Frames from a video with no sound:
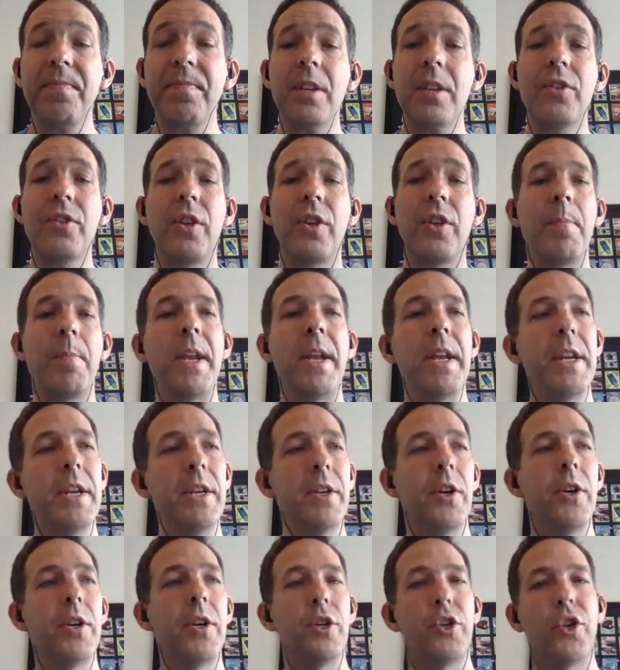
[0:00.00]
So the minute you
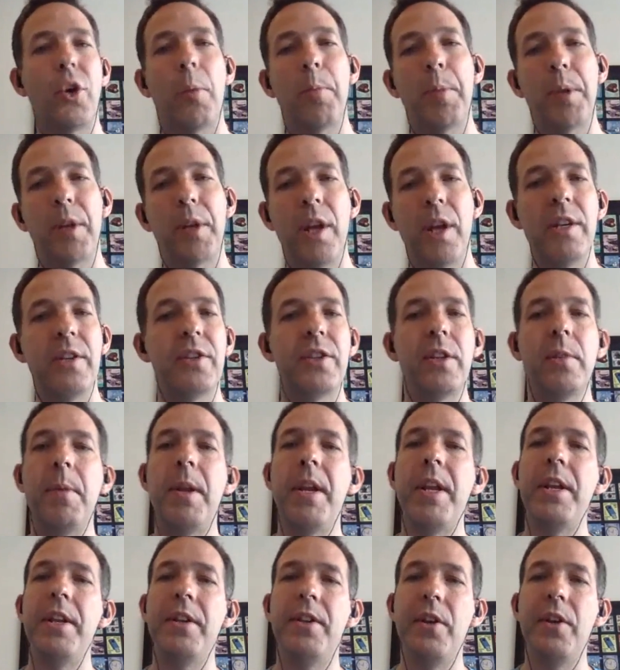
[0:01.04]
do your shopping list, the
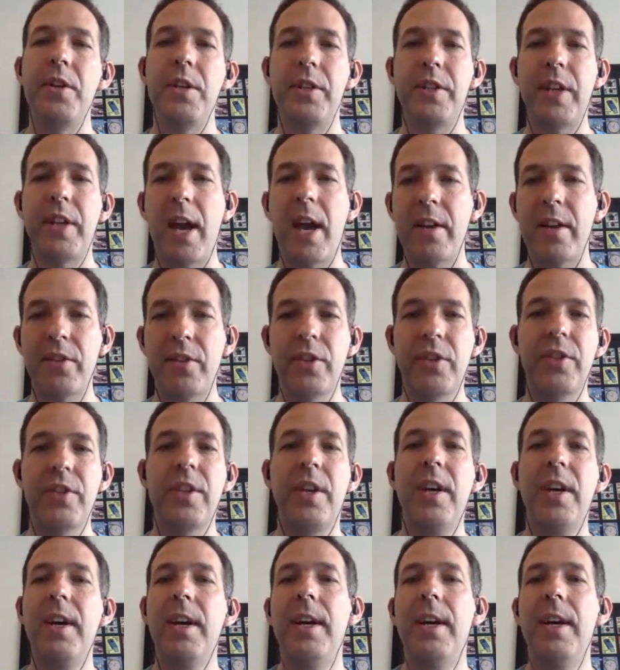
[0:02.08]
minute you do your tasks